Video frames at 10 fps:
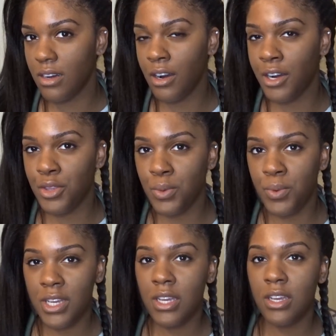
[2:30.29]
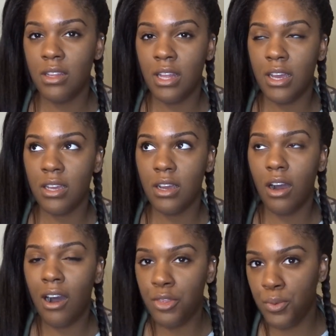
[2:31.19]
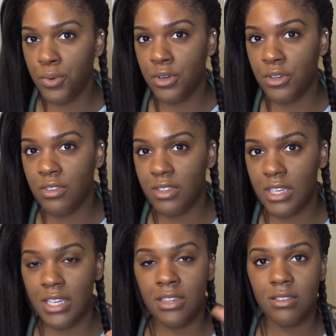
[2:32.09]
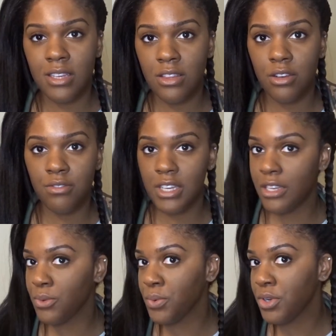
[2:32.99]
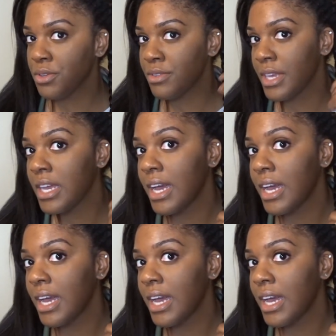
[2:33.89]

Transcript: other way, like outwards instead of inwards.